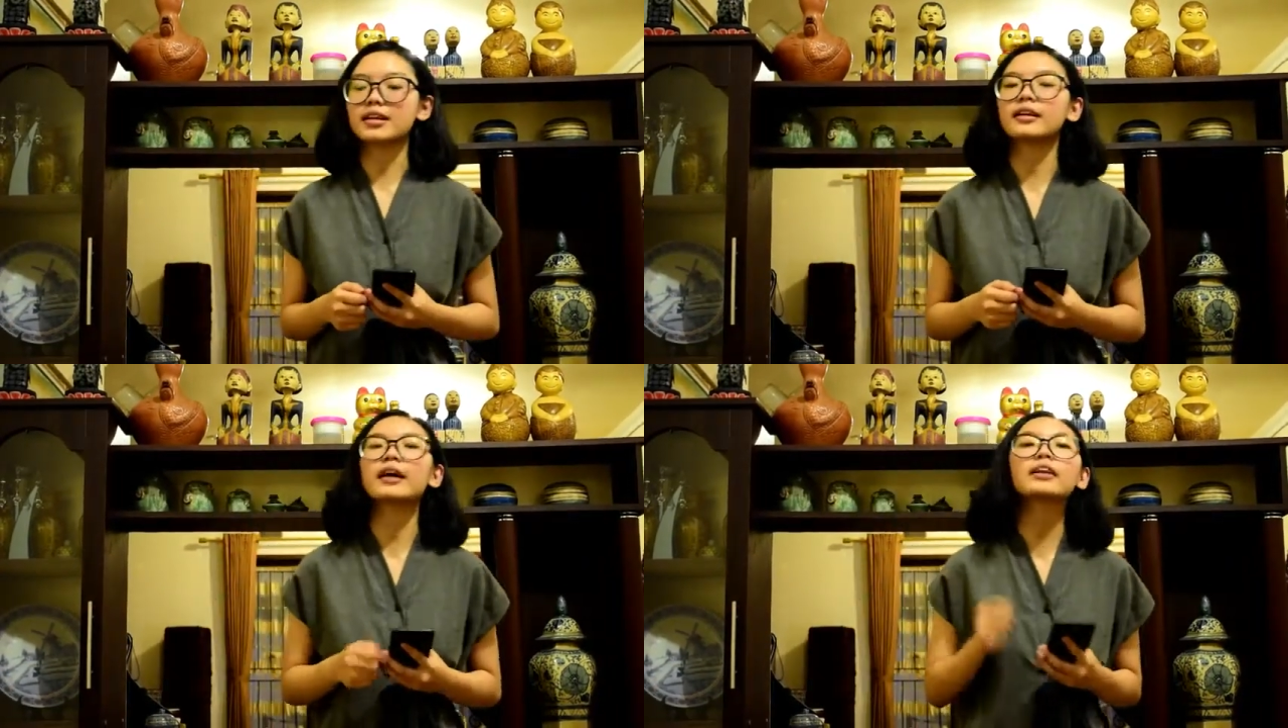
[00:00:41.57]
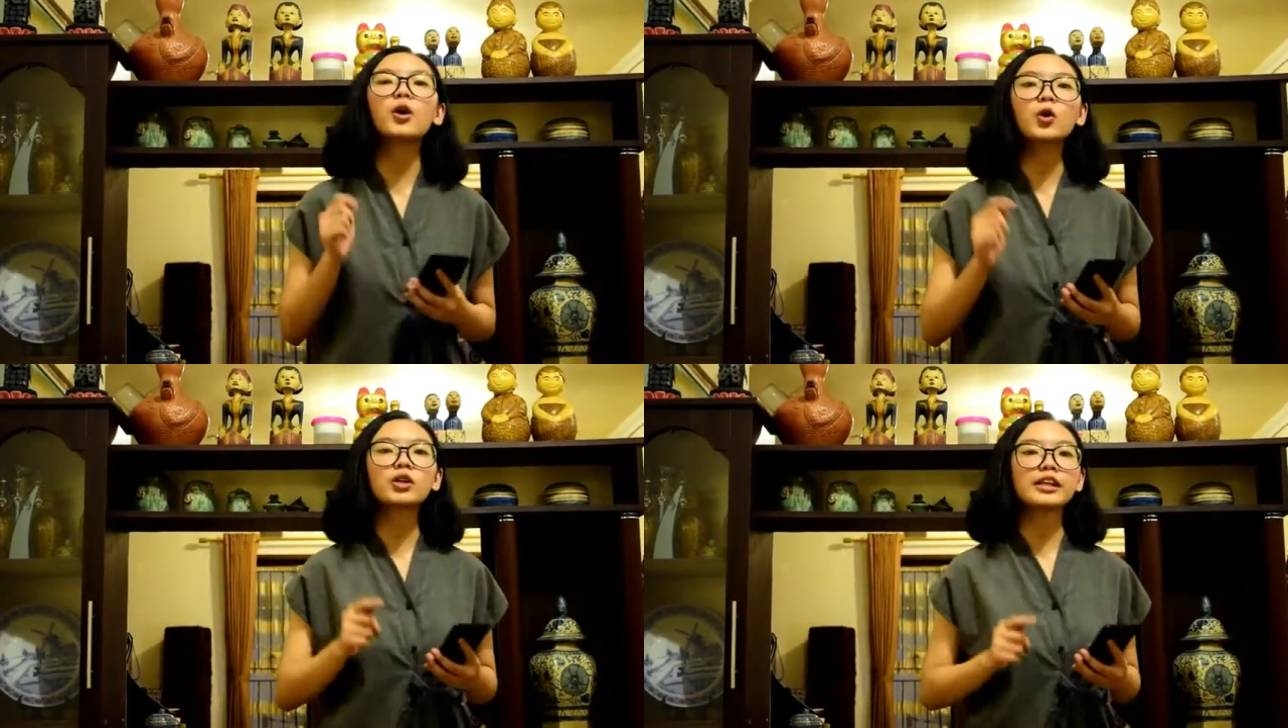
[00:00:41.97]
and not
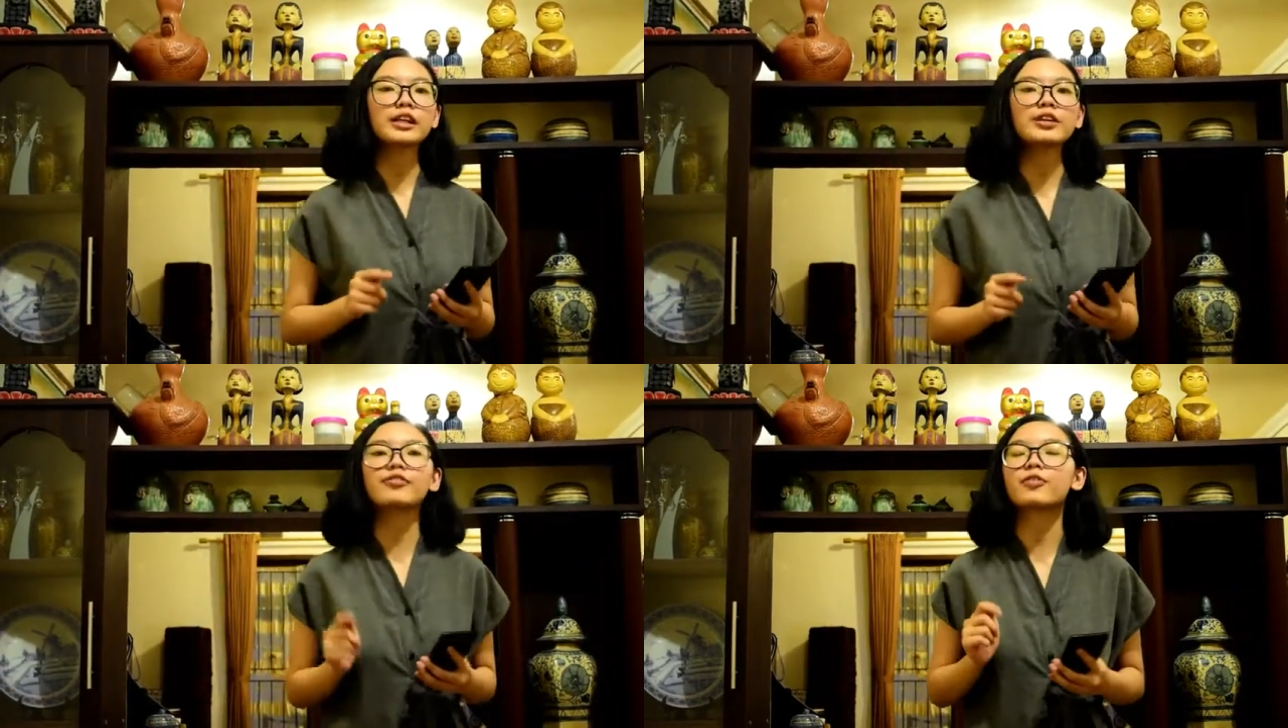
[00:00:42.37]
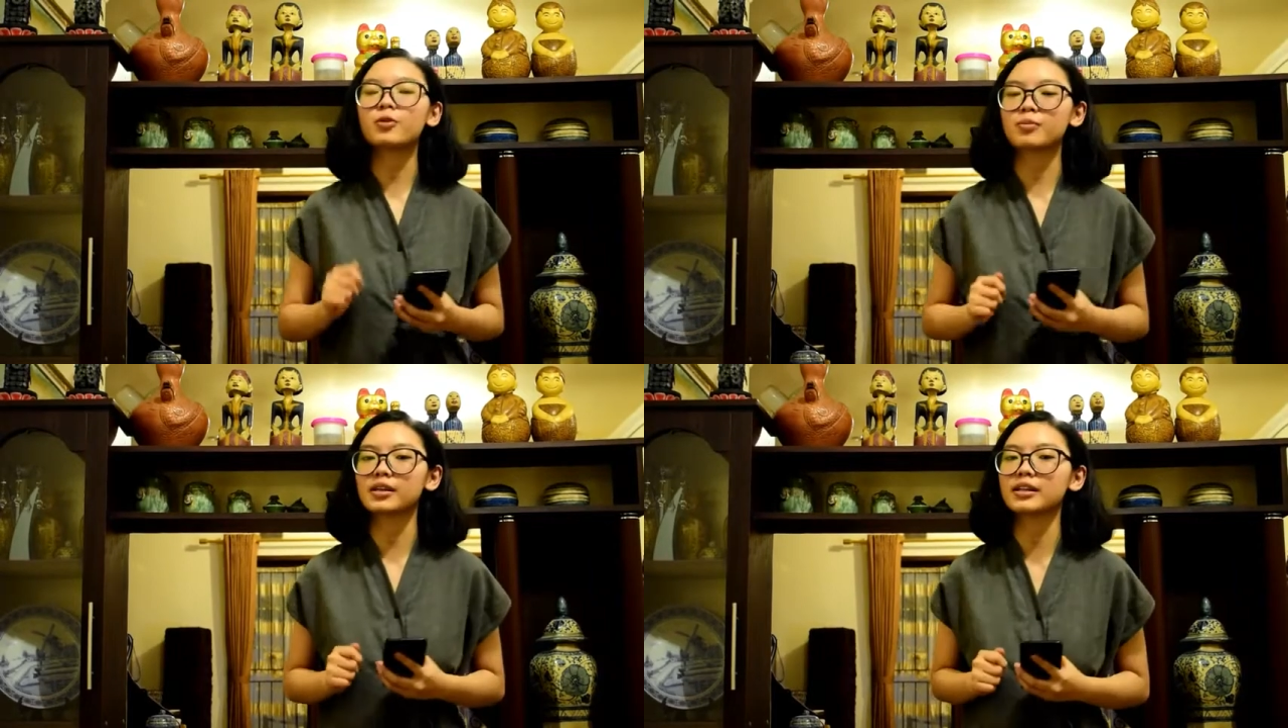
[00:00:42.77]
only the
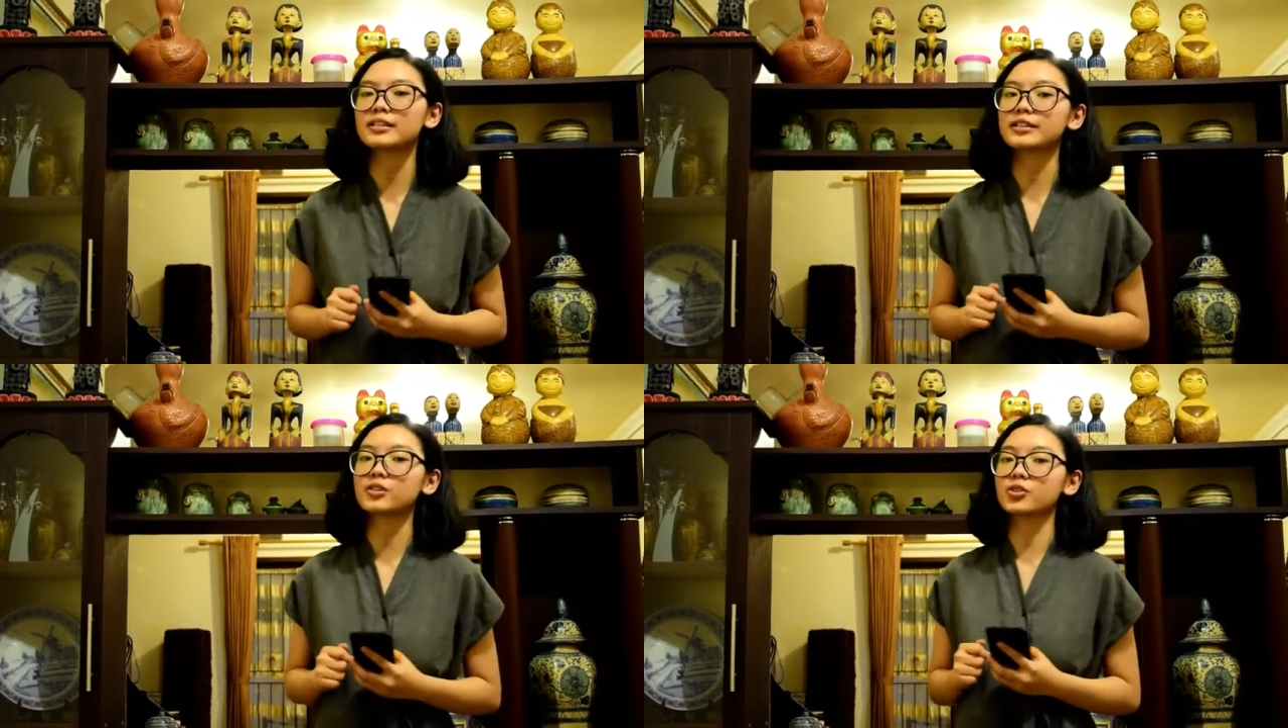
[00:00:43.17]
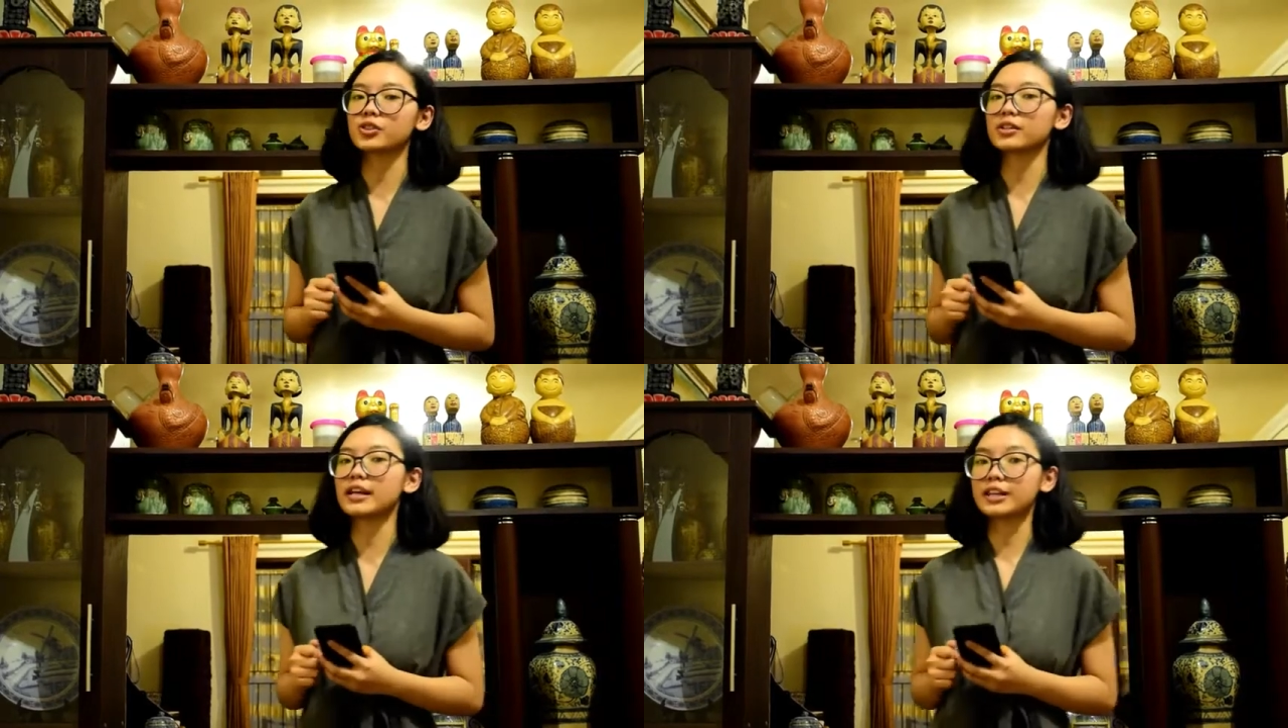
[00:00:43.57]
formal
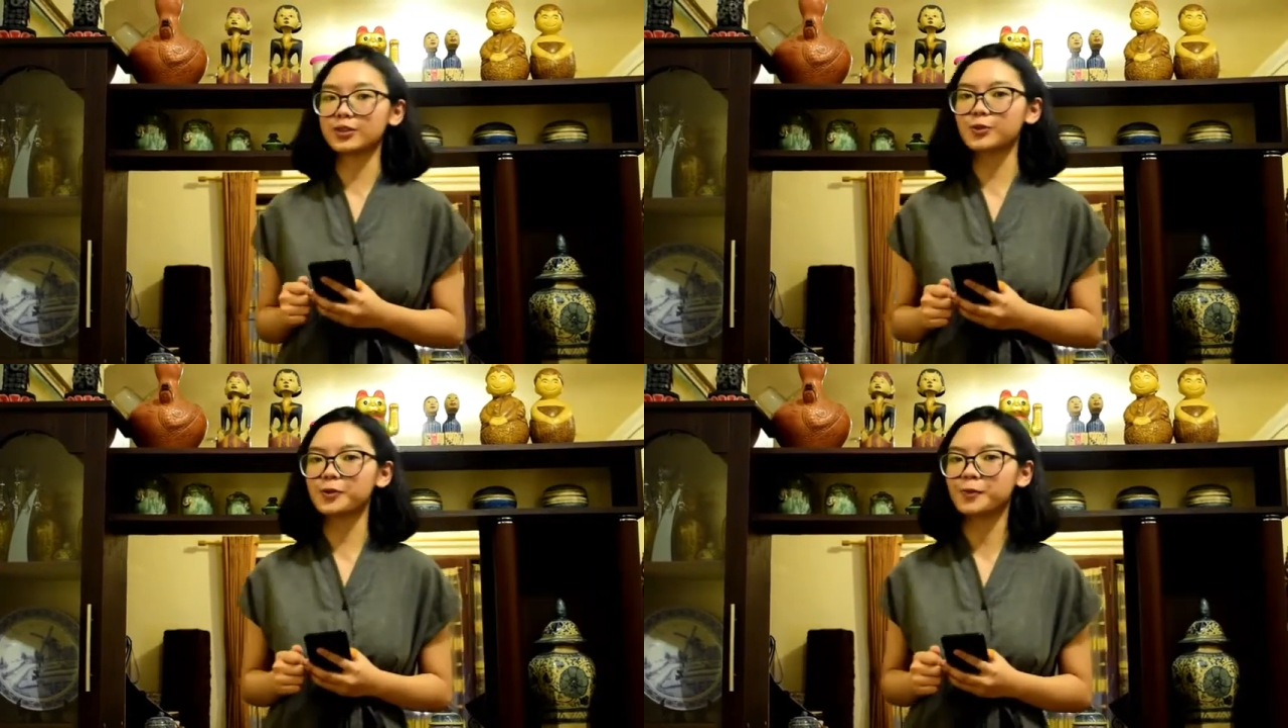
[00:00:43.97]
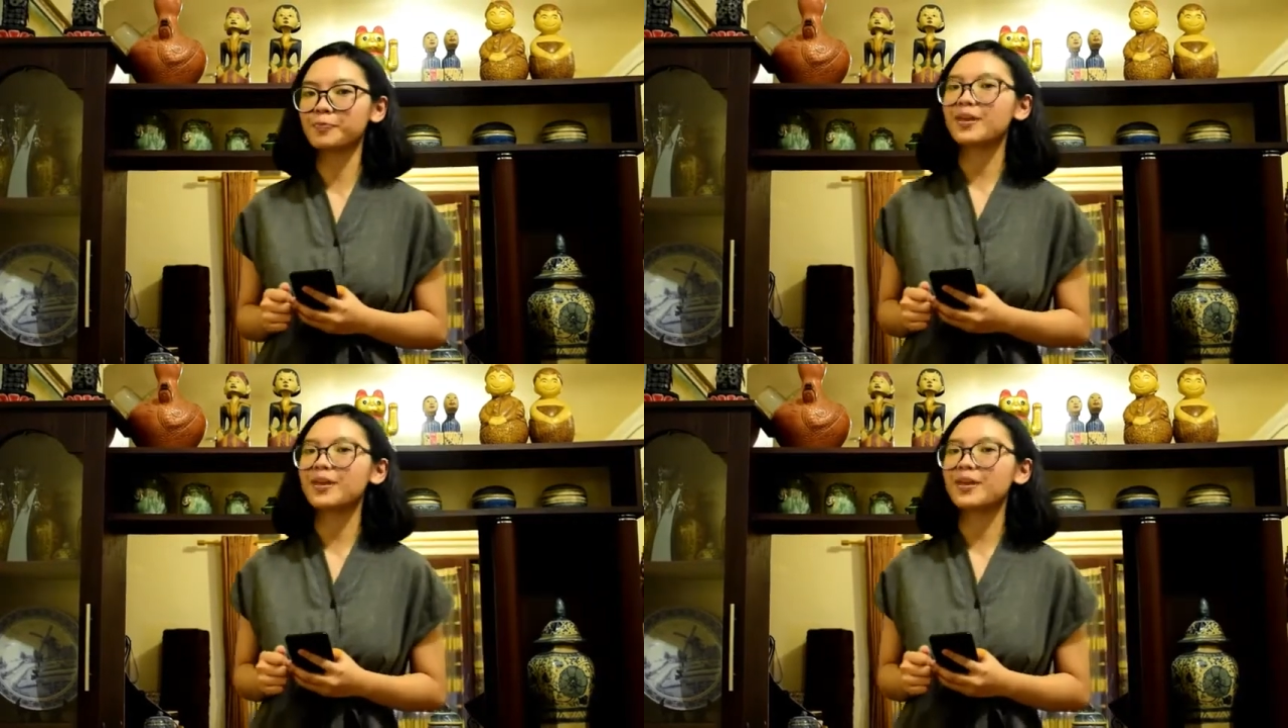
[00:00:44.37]
institutional like school.